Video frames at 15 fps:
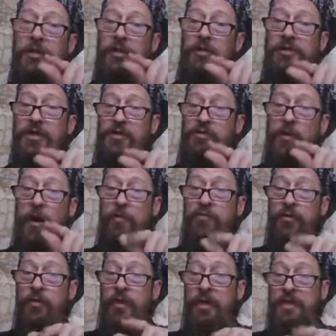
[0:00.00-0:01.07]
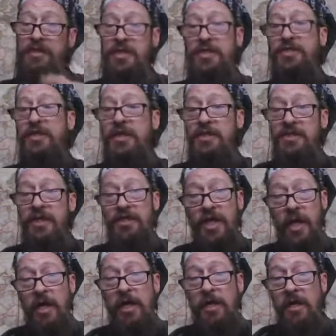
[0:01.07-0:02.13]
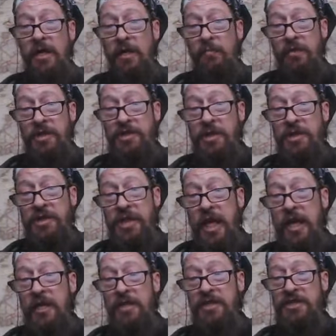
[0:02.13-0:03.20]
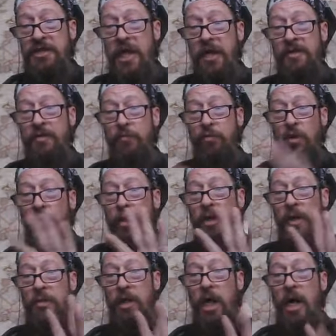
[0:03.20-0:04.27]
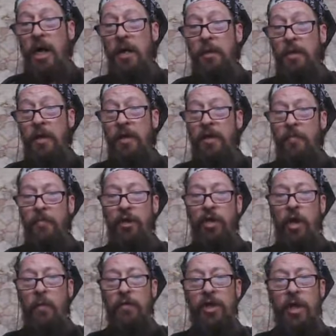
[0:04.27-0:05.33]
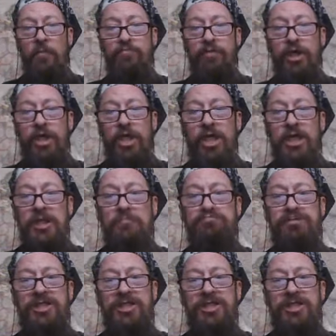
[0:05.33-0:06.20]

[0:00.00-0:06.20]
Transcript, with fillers: a little disruptor in existence, a tiny piece of sand inside the pearl of life becoming a big,